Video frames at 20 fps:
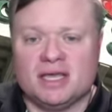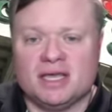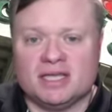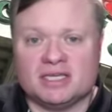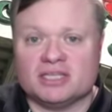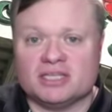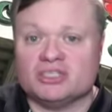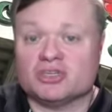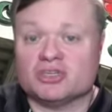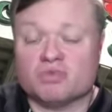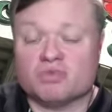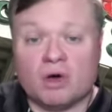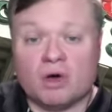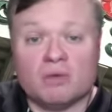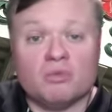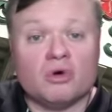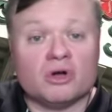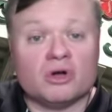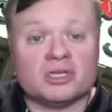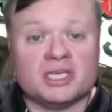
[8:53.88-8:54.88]
it just
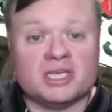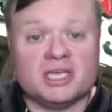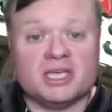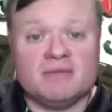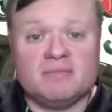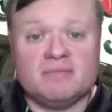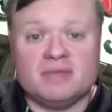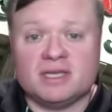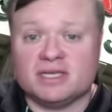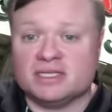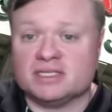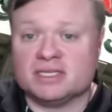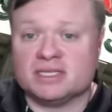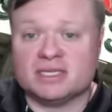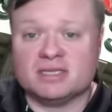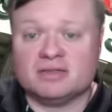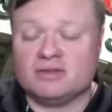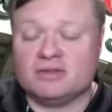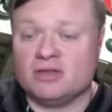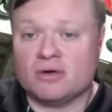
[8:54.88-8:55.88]
one more team? Is
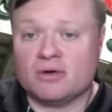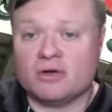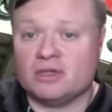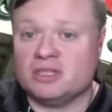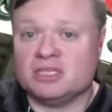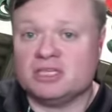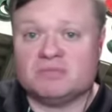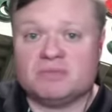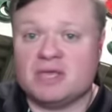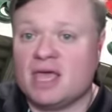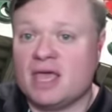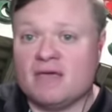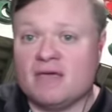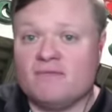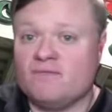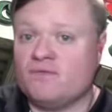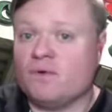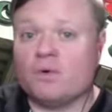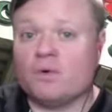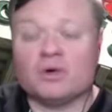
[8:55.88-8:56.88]
it, you know, could this be a
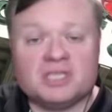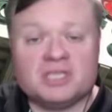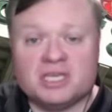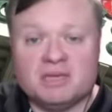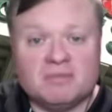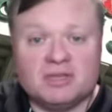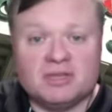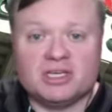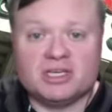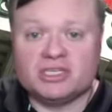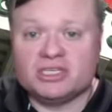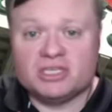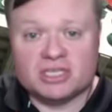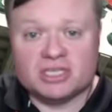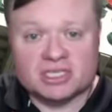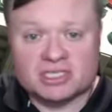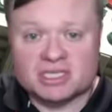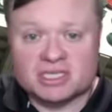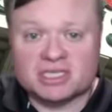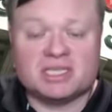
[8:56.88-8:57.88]
4-team
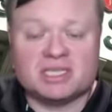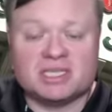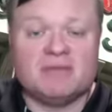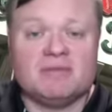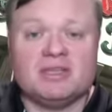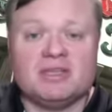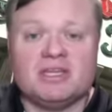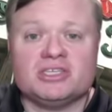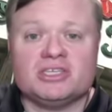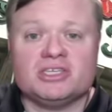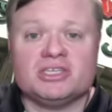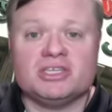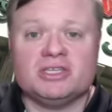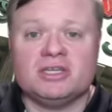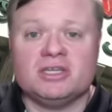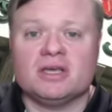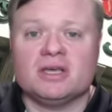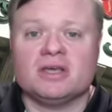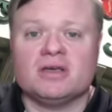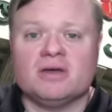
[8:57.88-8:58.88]
edition, a 6-team
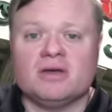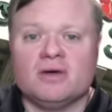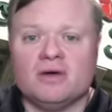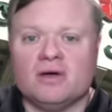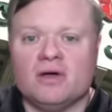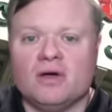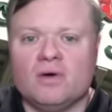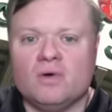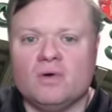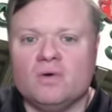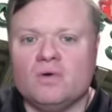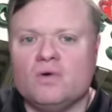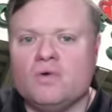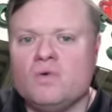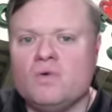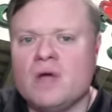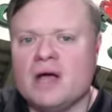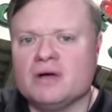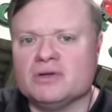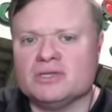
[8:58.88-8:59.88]
edition?
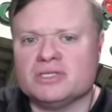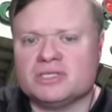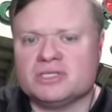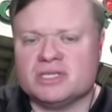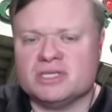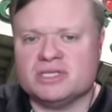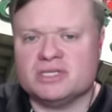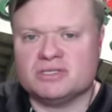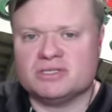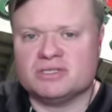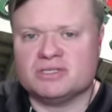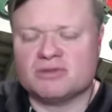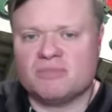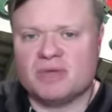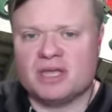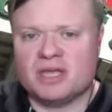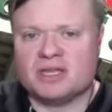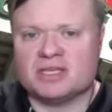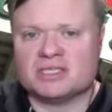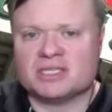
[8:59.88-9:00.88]
Who else is sort
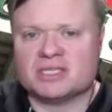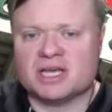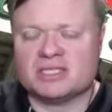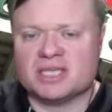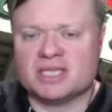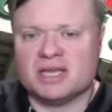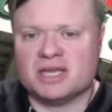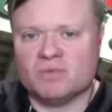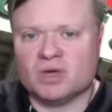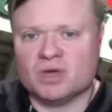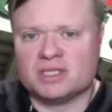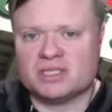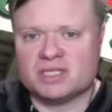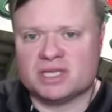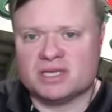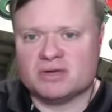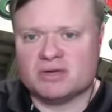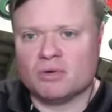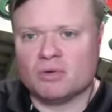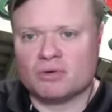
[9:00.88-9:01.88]
of being discussed, and what's
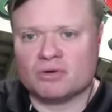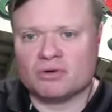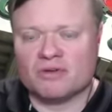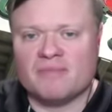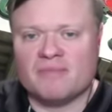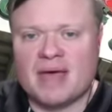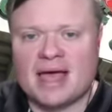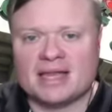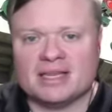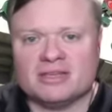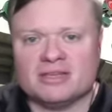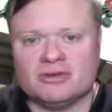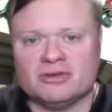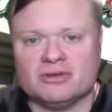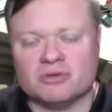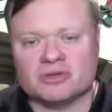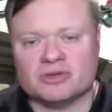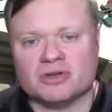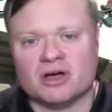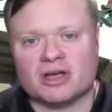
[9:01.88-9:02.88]
the order of
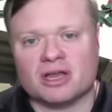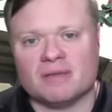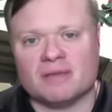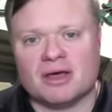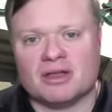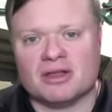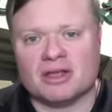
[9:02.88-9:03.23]
magnitude we're talking about